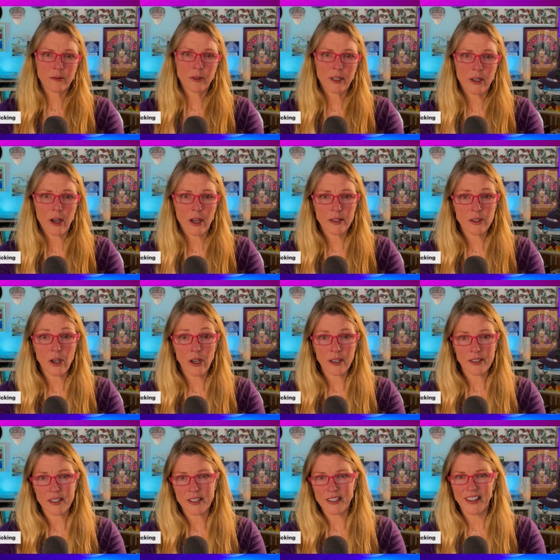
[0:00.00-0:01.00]
when God
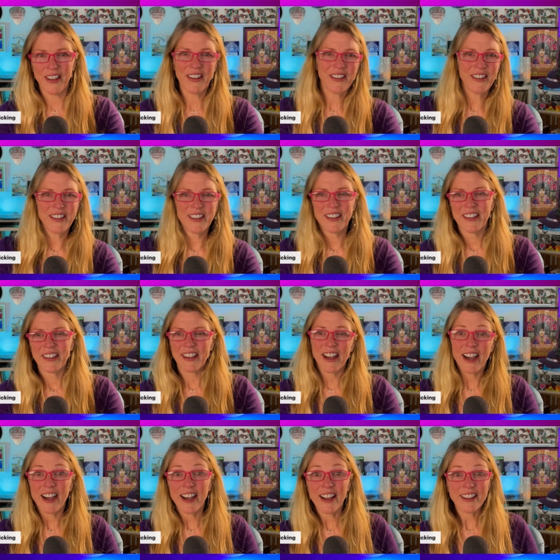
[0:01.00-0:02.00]
talks.
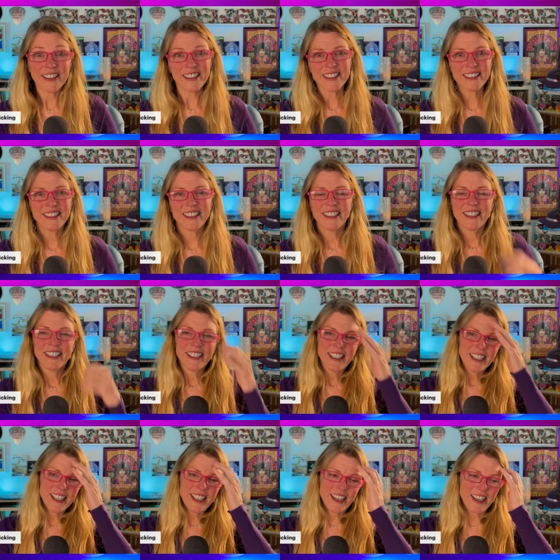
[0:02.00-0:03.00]
I listen.
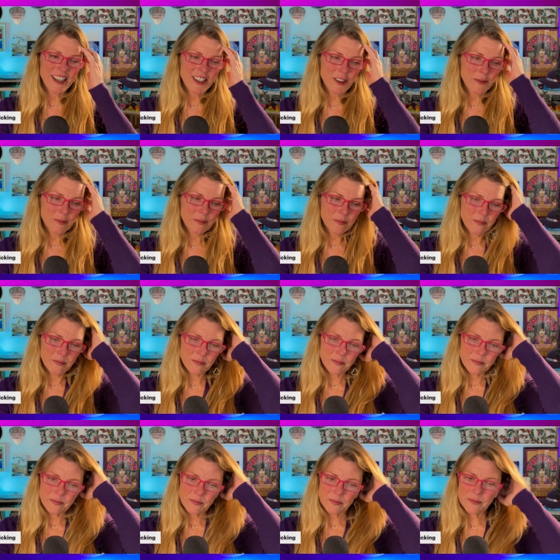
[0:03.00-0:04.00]
And
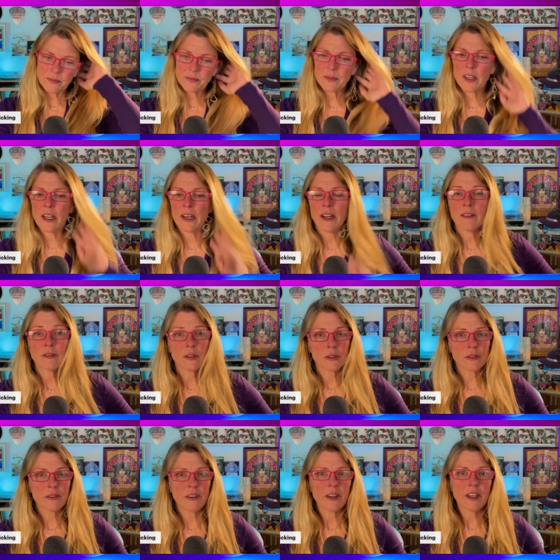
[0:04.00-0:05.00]
I've
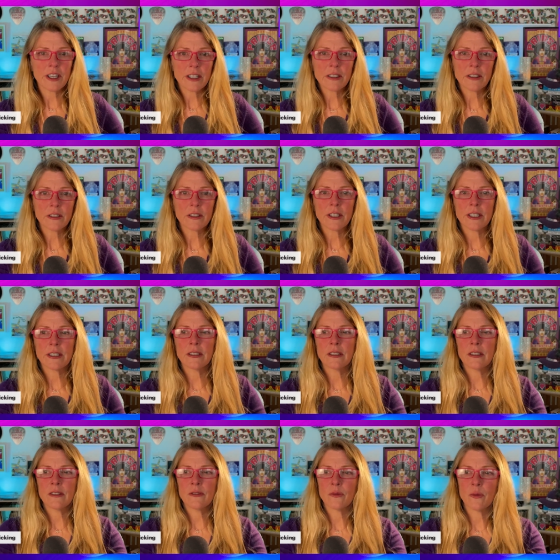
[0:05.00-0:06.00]
learned very clearly
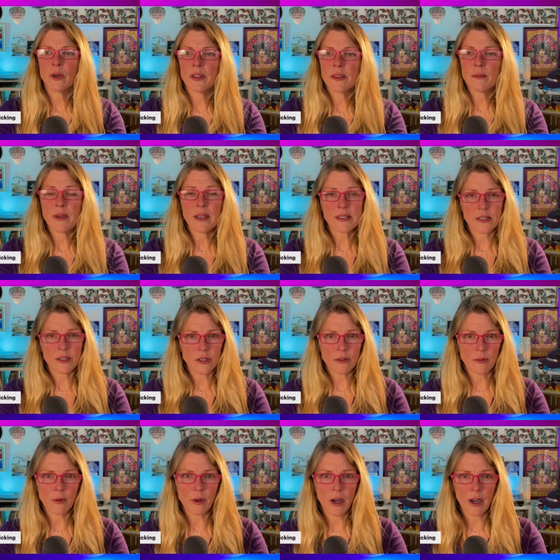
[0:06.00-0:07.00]
what the messages
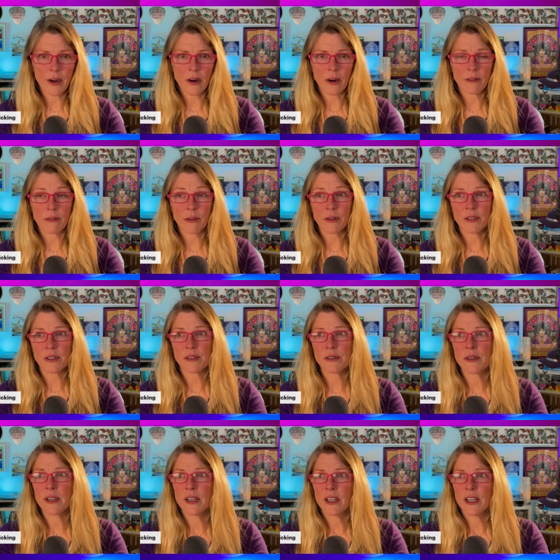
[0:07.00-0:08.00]
from God are
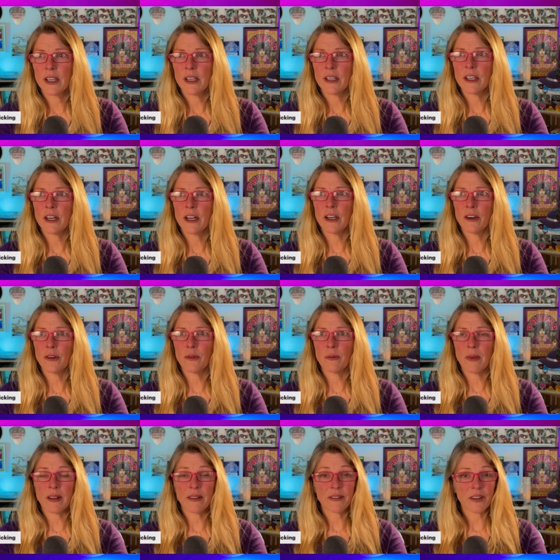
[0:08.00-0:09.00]
versus,
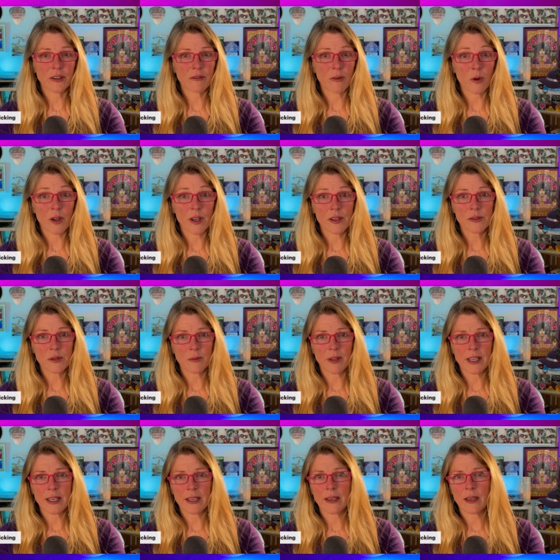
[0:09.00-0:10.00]
my fear voice or my
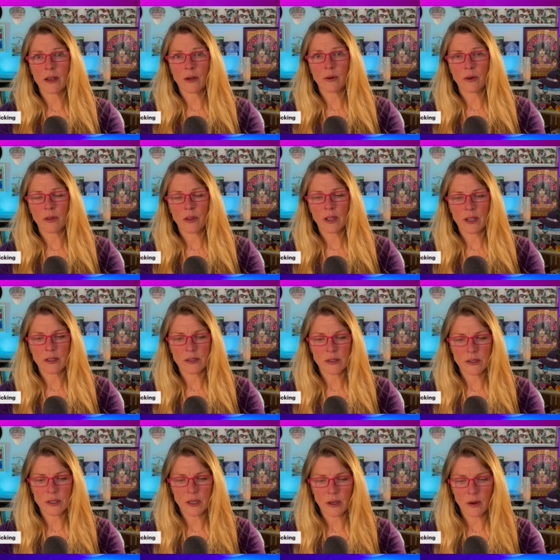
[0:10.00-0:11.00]
ego or things. And
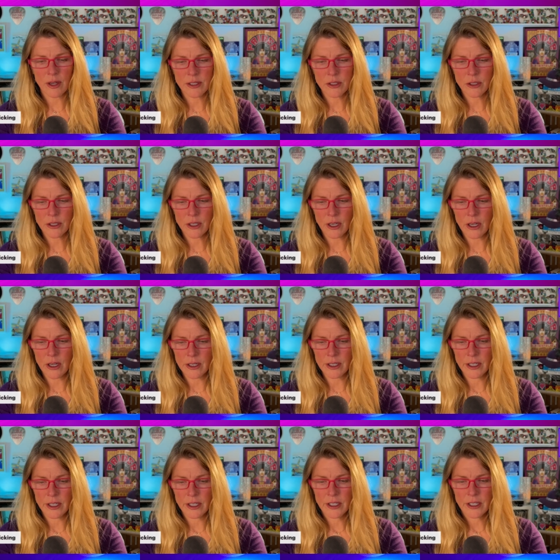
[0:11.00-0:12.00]
so
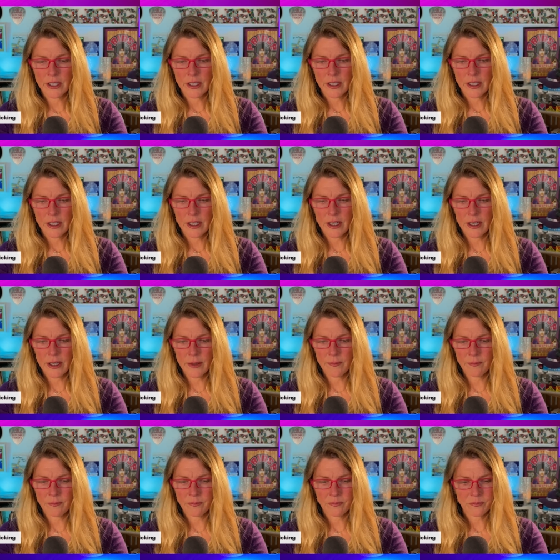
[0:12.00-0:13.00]
um,